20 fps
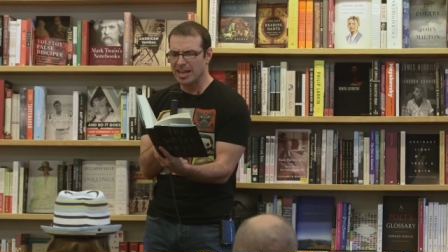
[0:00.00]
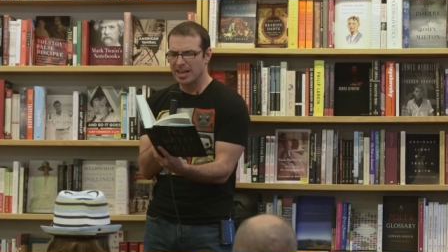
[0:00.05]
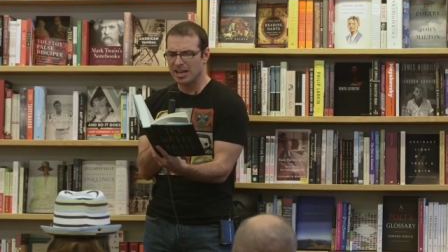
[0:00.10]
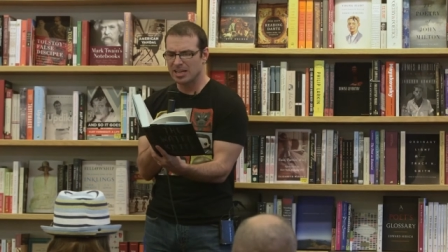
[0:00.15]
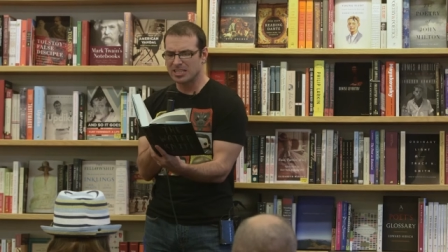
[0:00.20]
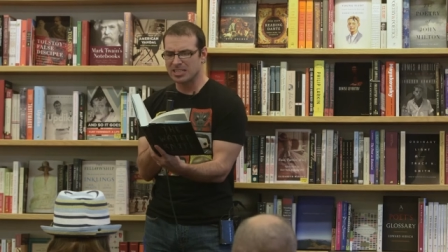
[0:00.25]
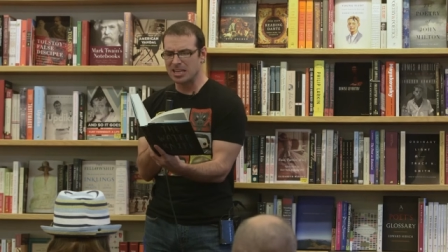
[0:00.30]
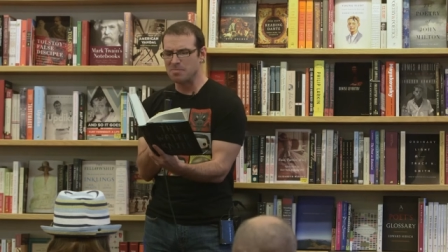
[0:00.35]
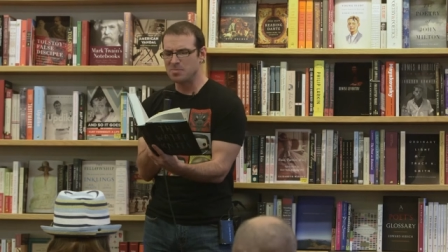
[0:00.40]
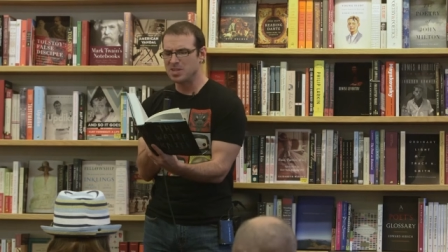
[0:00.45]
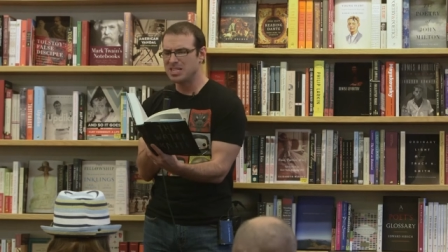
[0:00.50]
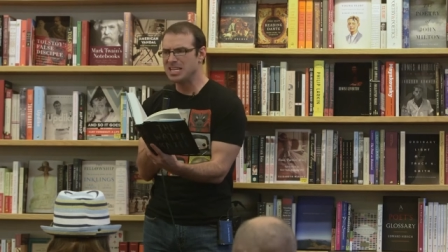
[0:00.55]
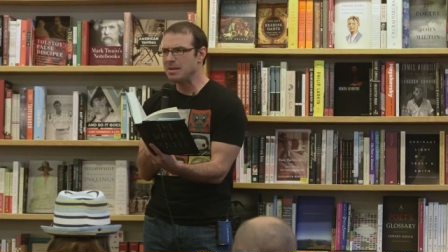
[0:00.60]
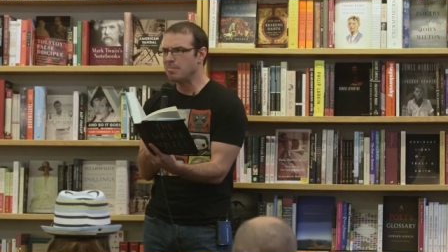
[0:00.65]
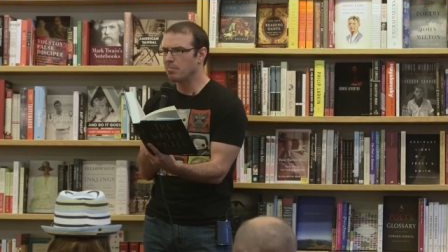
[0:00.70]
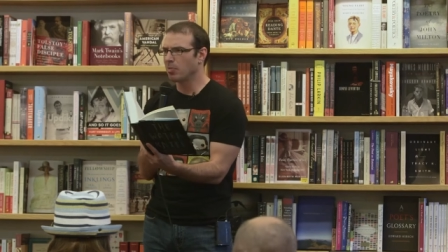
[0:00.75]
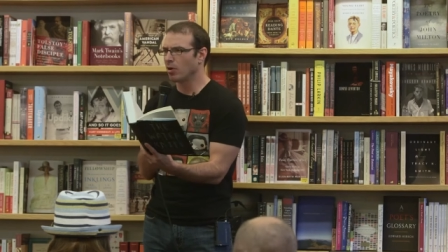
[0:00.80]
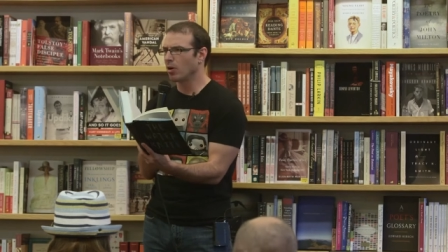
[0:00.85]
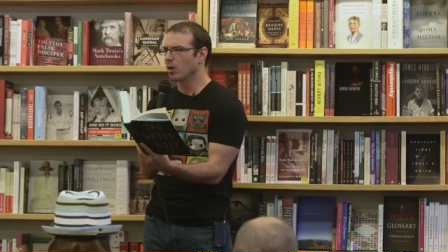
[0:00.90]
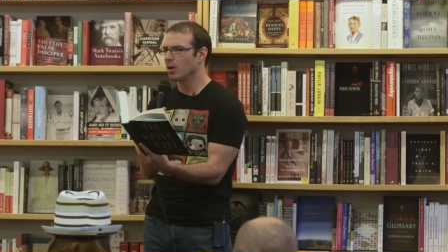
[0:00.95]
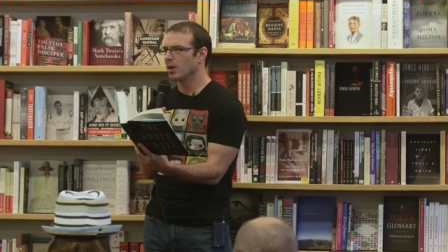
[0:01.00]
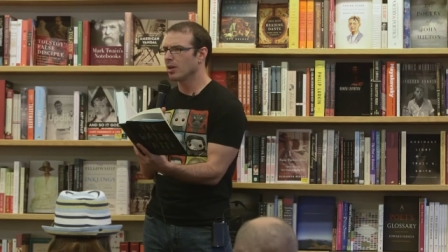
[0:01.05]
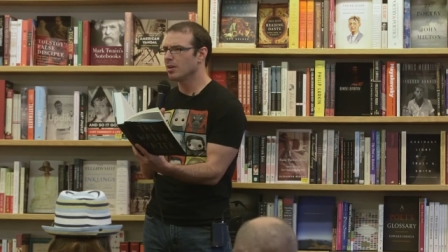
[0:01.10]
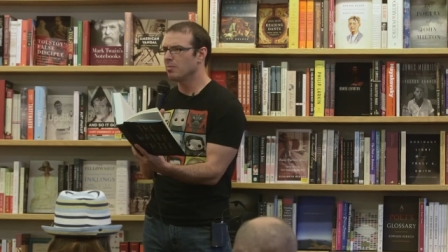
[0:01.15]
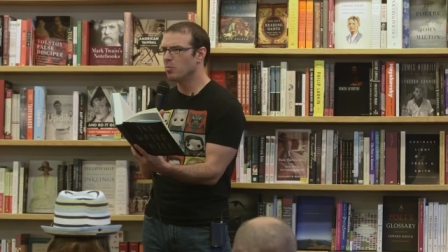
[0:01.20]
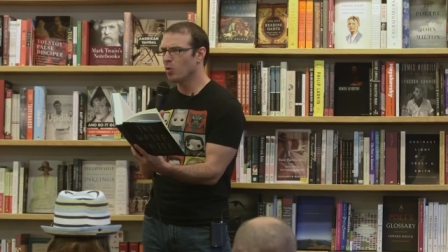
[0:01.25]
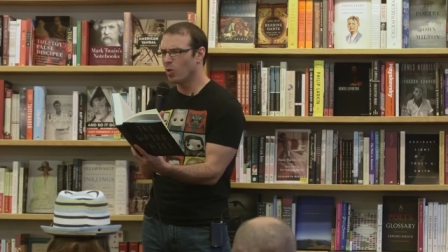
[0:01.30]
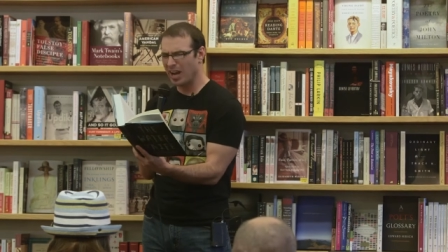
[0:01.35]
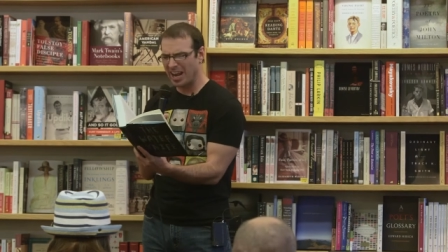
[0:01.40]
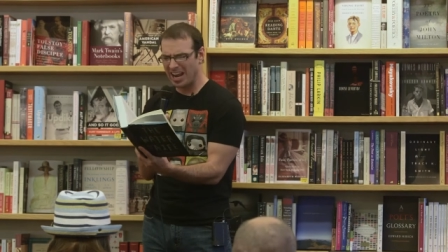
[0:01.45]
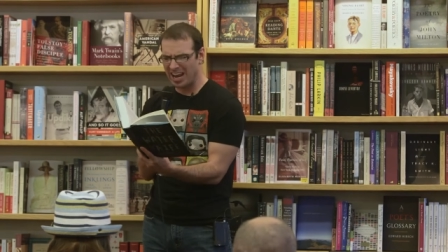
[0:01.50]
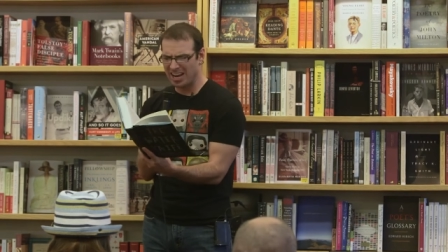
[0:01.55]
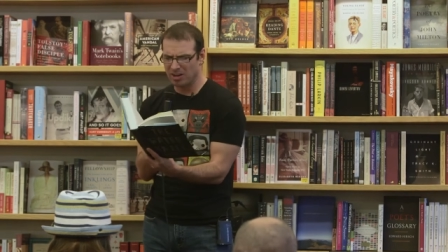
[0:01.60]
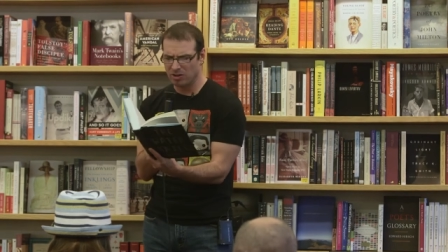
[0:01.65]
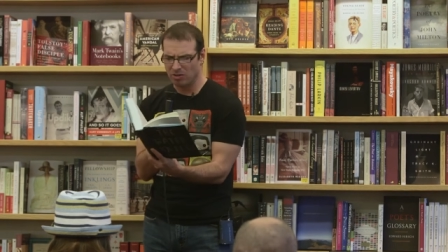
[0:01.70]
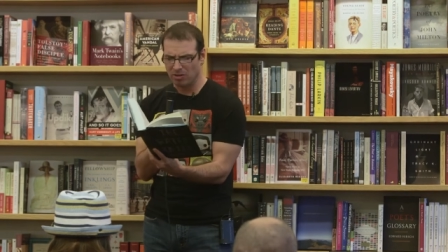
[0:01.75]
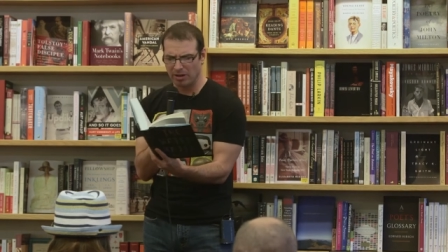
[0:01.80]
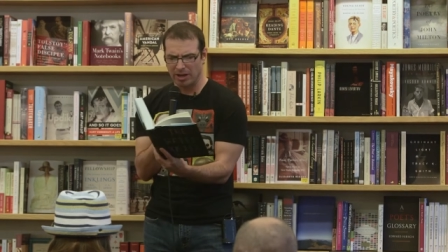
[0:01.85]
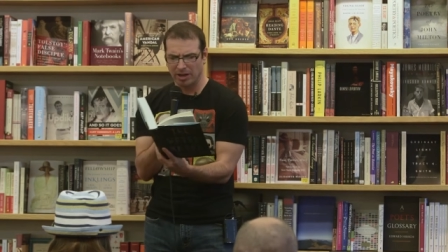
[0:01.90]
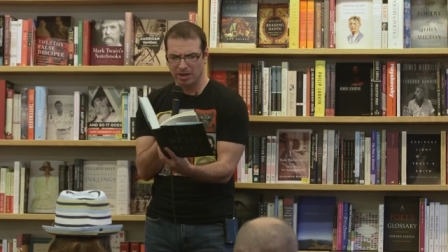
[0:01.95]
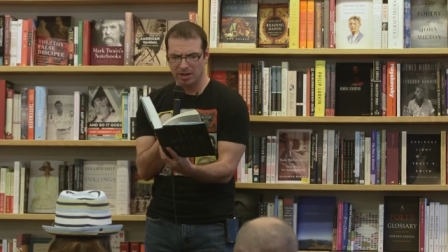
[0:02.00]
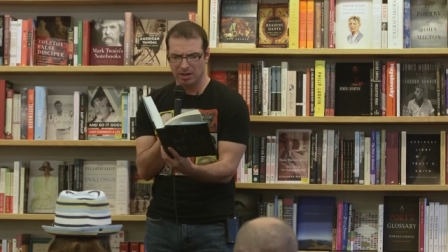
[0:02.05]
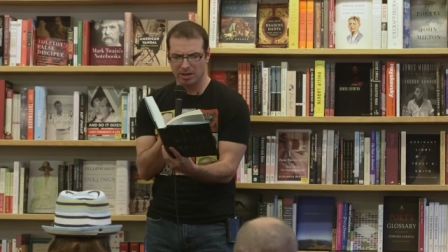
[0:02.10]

except deeper and more angry.